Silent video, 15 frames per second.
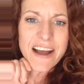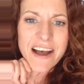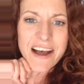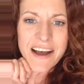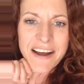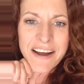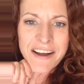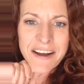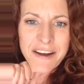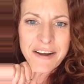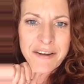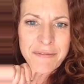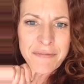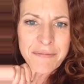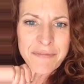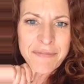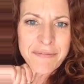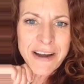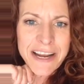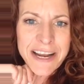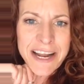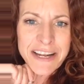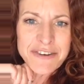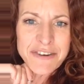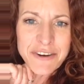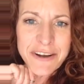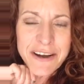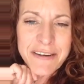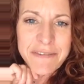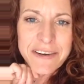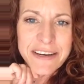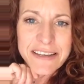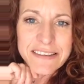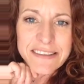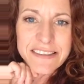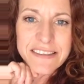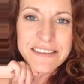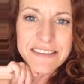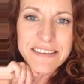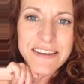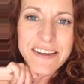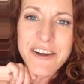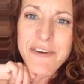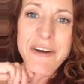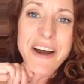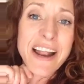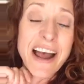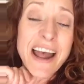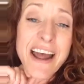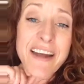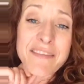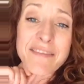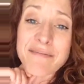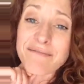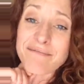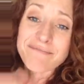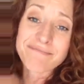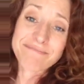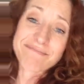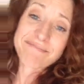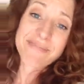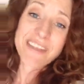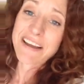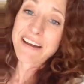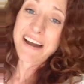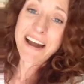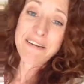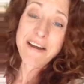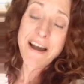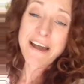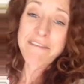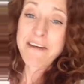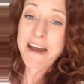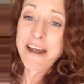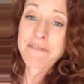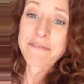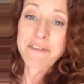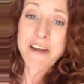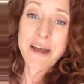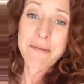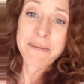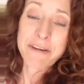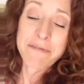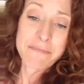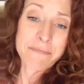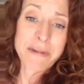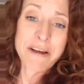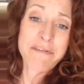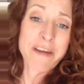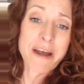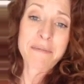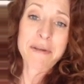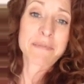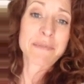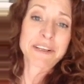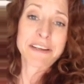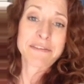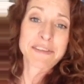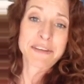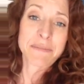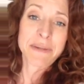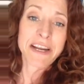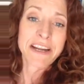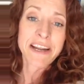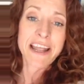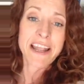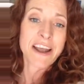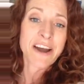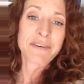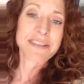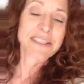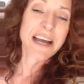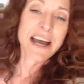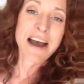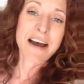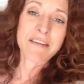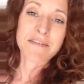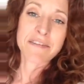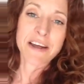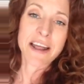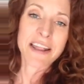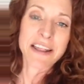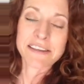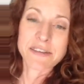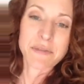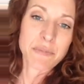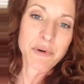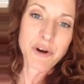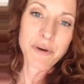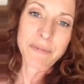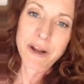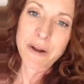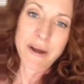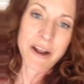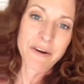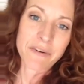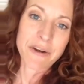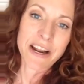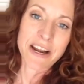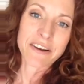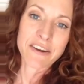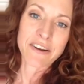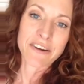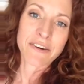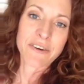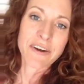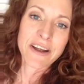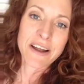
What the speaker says: My natural confidence. You know what? I've had my family believes in me, and they always have, and they support me no matter what I do.